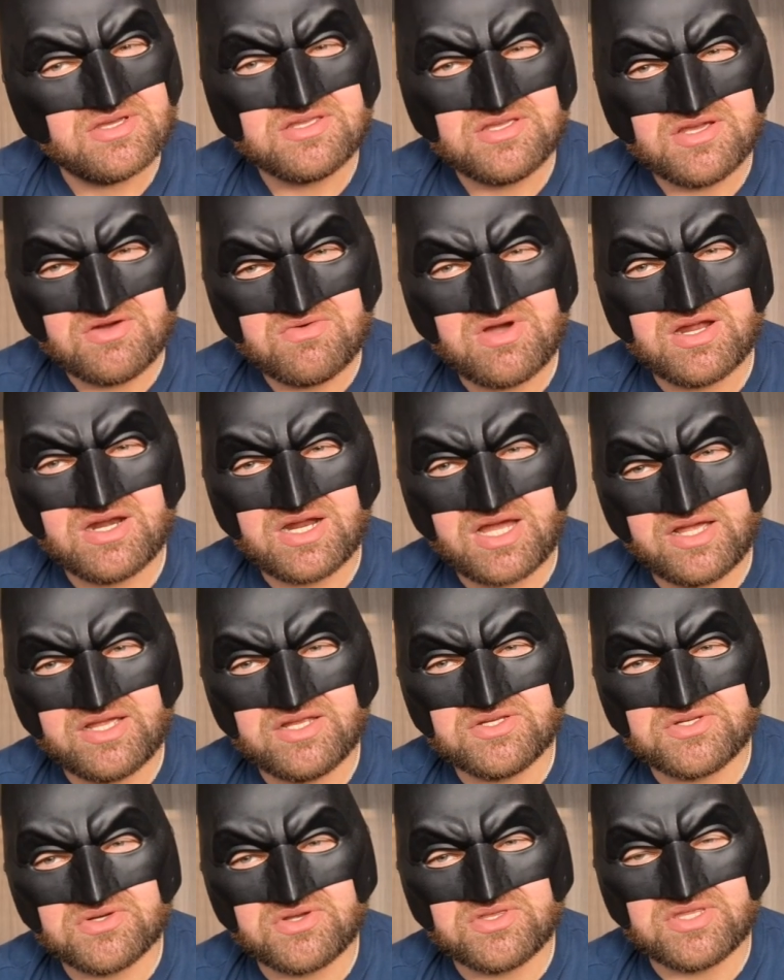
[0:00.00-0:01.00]
you know what, I
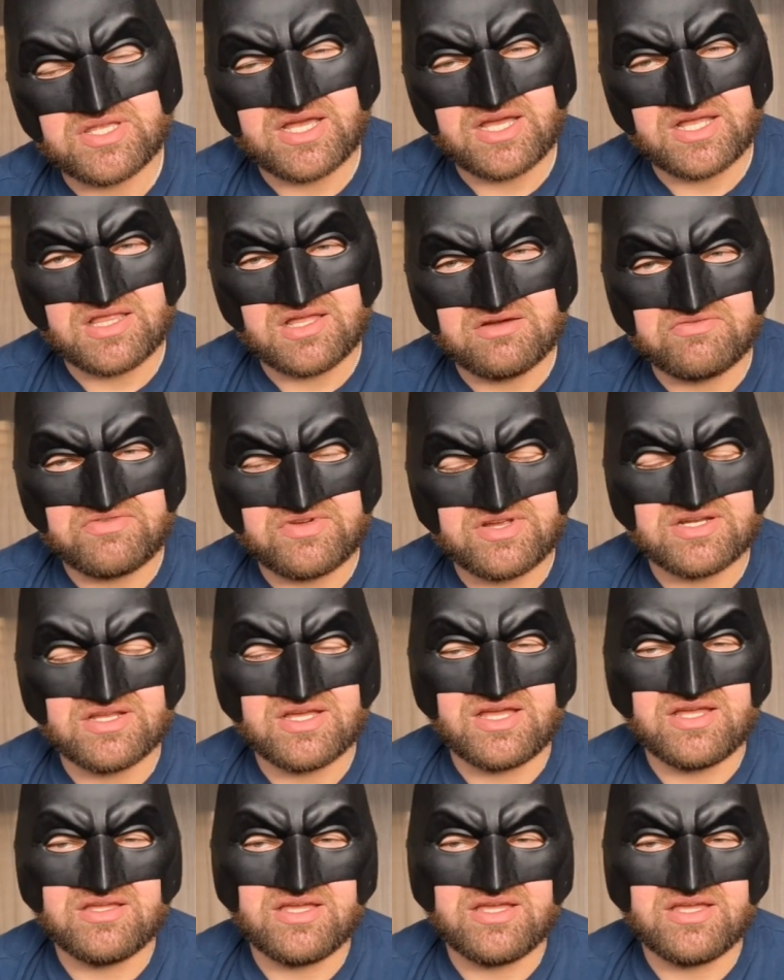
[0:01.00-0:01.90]
enjoyed the hell out of it.